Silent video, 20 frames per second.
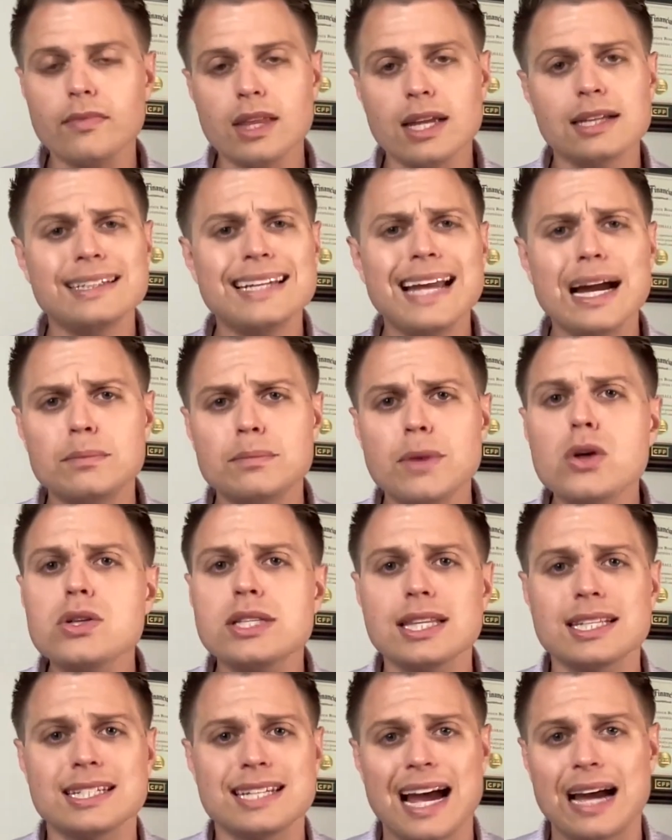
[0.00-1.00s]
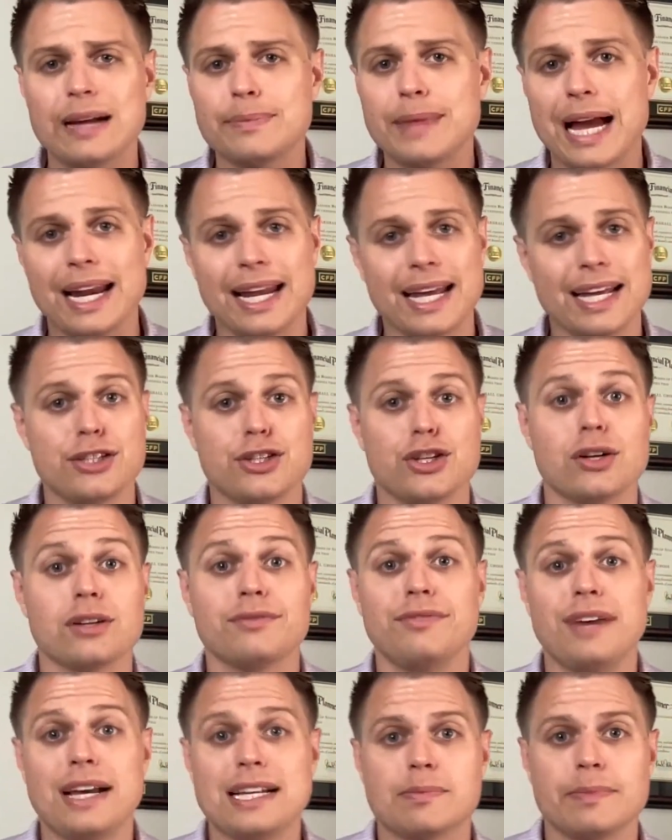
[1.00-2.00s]
Now, most of the time that hits your
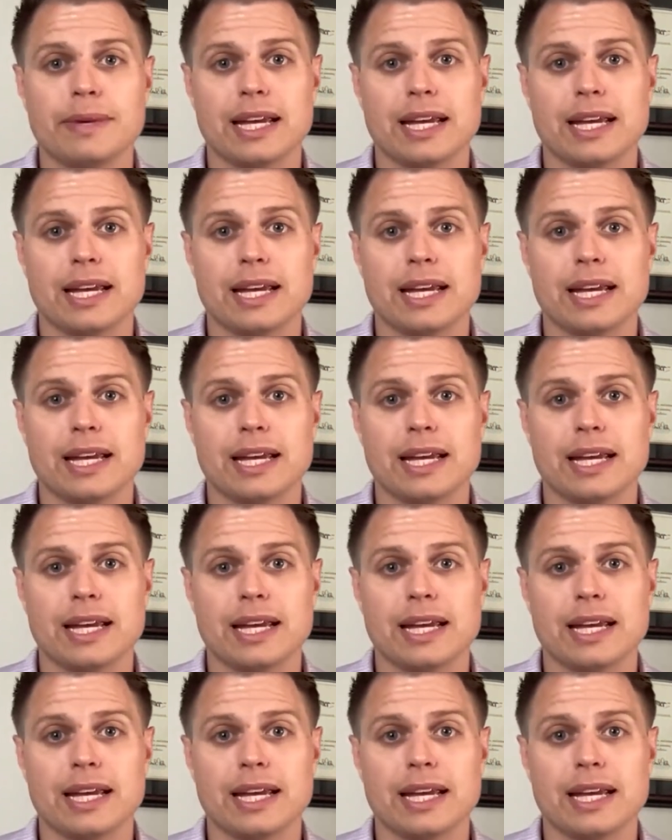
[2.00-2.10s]
investment